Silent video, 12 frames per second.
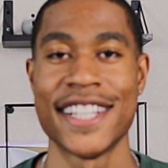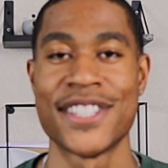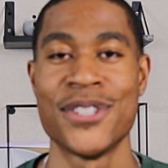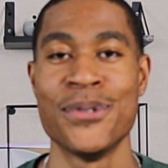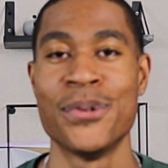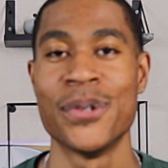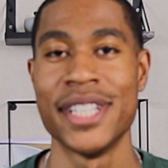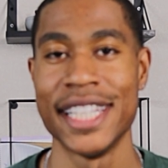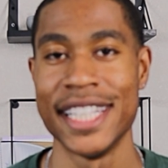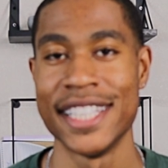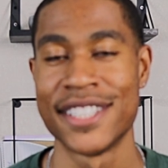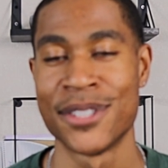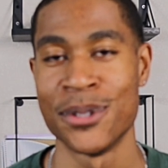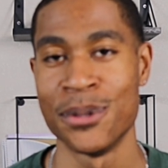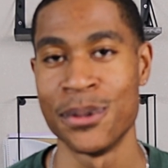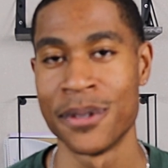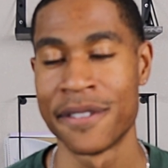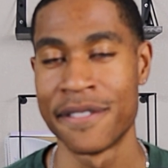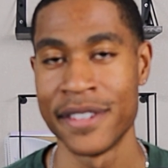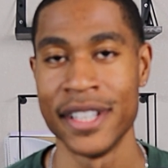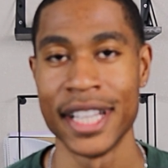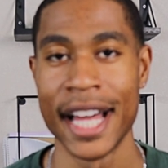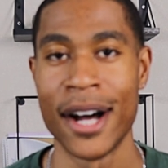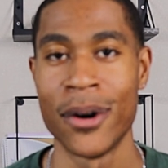that you will need to
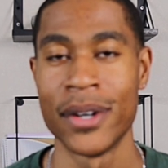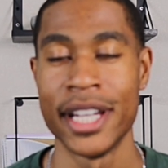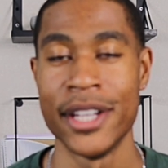fill out